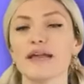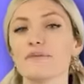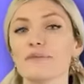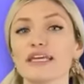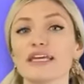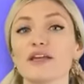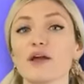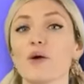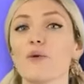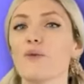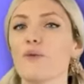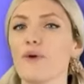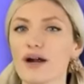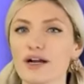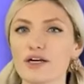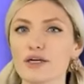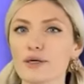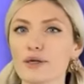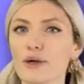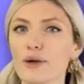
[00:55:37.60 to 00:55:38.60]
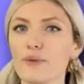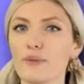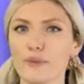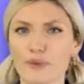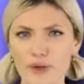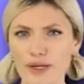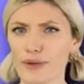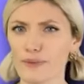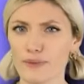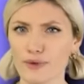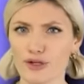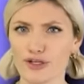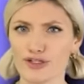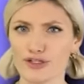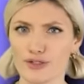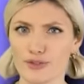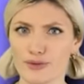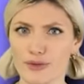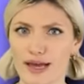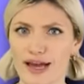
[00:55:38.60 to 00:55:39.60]
I mean, what girl wouldn't
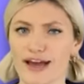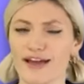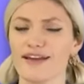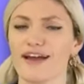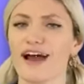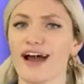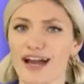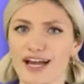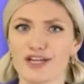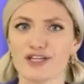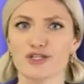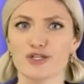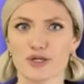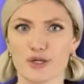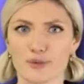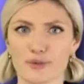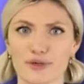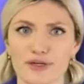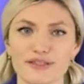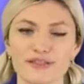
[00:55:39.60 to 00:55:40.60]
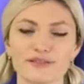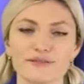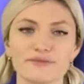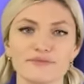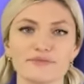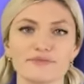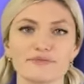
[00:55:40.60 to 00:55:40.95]
want to do that? I sure would.